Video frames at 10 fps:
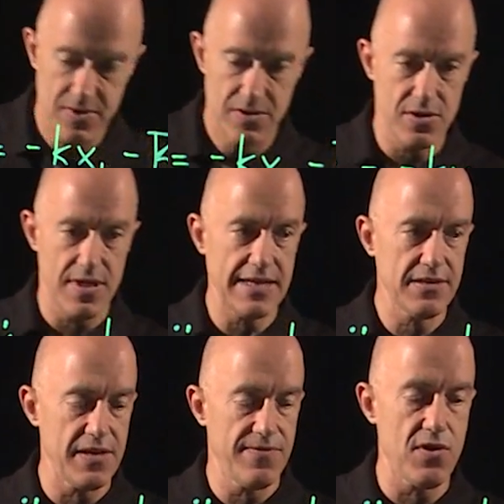So that's
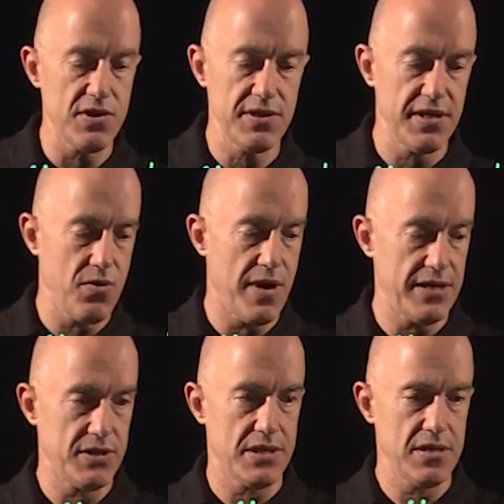the first
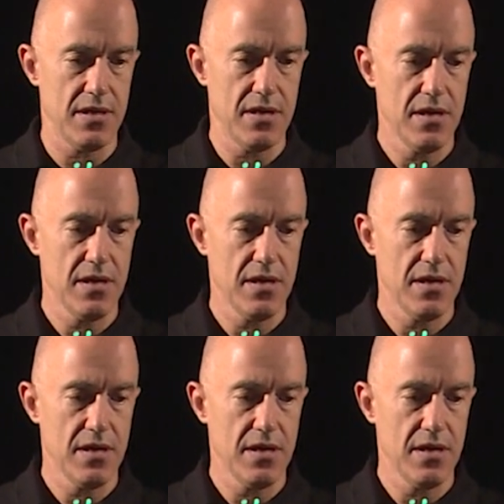equation.